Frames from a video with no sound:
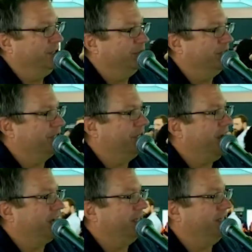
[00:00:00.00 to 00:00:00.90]
That you were just
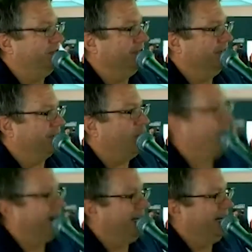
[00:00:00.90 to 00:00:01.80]
talking to the
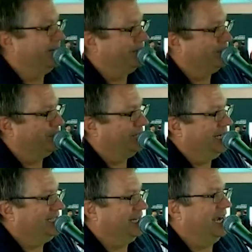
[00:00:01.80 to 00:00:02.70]
quantitative
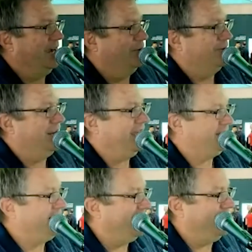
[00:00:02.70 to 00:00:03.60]
interpretation guy over at
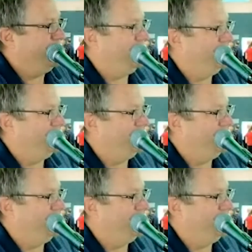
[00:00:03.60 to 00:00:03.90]
Exxon about.